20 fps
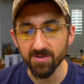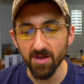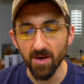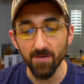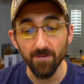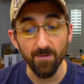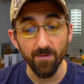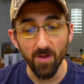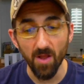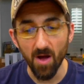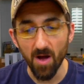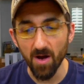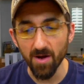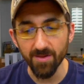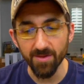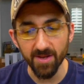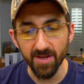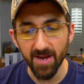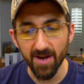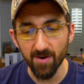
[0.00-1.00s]
a flaw
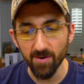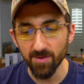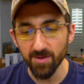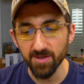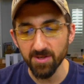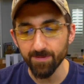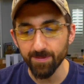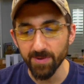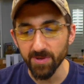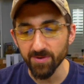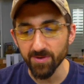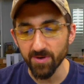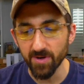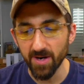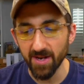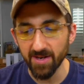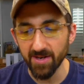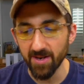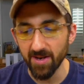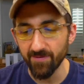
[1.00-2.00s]
the careless builder
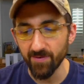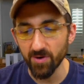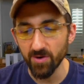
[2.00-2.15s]
had never